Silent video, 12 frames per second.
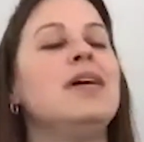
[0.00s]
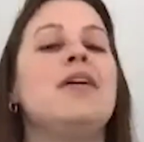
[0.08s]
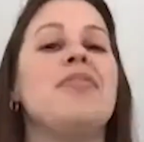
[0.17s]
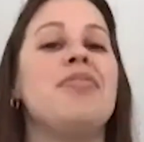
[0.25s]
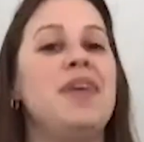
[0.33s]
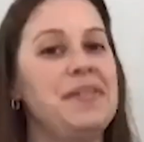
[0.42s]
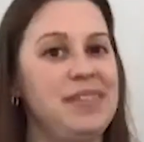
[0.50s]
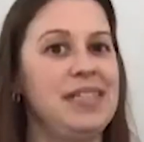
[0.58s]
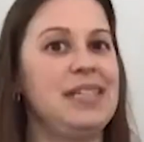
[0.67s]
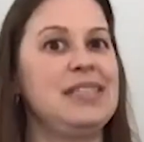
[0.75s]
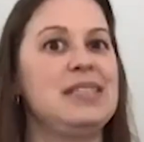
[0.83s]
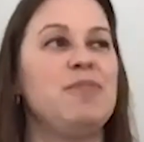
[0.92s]
They've
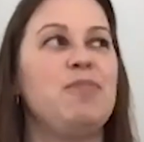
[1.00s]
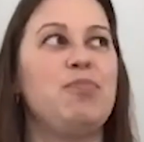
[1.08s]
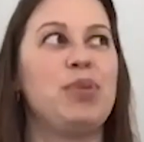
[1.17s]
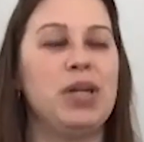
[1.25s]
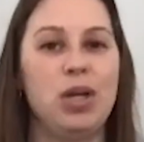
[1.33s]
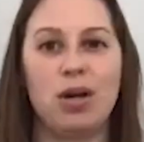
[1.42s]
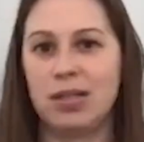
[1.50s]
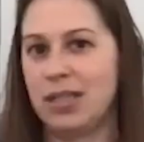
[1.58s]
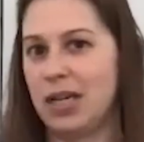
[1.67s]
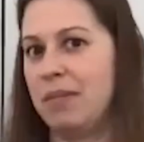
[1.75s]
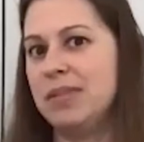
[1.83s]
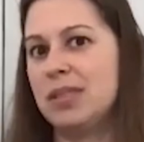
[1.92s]
seen some pretty hard
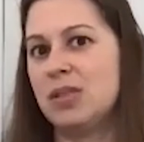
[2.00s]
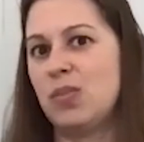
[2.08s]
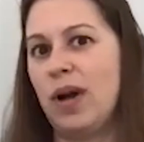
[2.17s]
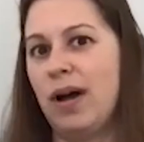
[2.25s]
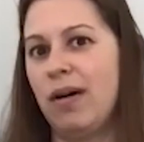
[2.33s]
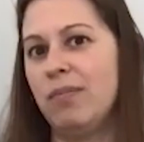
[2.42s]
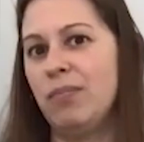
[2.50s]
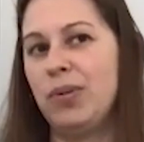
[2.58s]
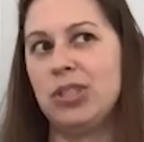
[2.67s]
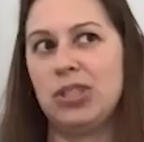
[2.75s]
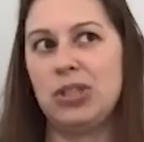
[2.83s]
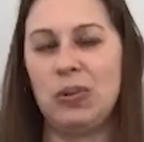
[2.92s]
times as well,
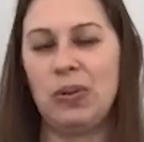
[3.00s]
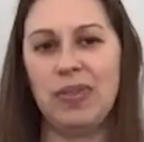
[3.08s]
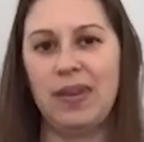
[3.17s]
but you know what?